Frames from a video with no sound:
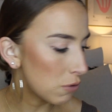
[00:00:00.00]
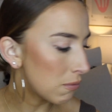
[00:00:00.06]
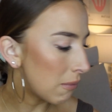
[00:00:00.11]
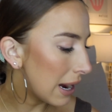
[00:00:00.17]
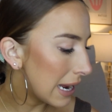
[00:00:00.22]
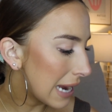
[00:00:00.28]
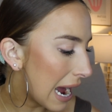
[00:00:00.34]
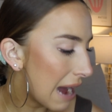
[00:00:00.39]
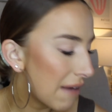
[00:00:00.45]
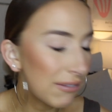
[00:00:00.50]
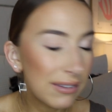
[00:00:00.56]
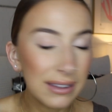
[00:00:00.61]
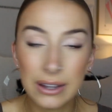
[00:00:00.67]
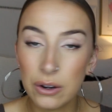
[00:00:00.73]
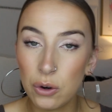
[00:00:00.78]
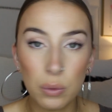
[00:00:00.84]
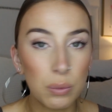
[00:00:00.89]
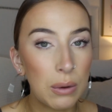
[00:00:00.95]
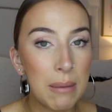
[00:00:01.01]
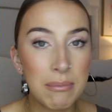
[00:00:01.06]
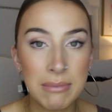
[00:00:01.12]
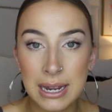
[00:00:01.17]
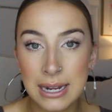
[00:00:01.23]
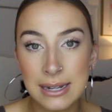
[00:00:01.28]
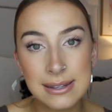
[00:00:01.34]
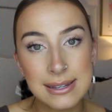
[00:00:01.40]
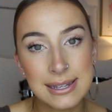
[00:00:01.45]
You might have little
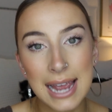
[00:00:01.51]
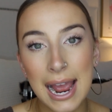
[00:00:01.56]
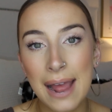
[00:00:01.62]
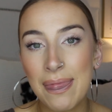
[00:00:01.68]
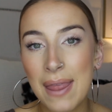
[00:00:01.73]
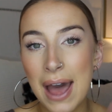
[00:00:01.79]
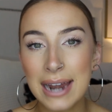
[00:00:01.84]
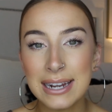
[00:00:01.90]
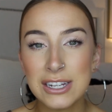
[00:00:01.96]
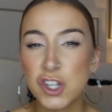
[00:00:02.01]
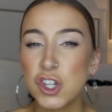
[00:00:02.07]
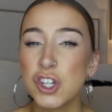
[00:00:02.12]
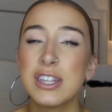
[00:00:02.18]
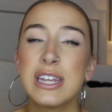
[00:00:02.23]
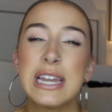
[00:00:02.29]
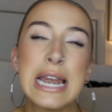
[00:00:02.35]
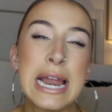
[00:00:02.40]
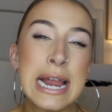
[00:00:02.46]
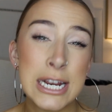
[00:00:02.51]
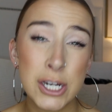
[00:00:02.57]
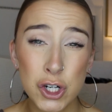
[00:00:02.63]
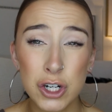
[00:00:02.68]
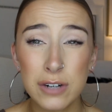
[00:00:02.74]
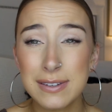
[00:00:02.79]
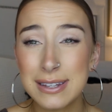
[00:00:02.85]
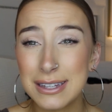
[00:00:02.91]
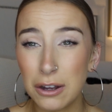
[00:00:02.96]
remnants, and that is just the
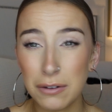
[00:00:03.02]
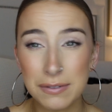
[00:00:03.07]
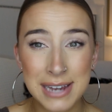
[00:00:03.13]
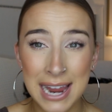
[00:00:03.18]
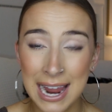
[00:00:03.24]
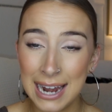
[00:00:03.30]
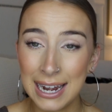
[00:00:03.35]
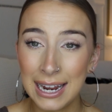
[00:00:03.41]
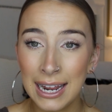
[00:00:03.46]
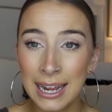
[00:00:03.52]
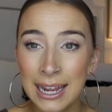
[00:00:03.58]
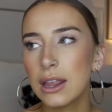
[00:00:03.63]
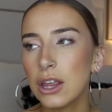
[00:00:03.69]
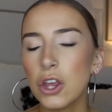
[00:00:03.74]
nature of self-tanning.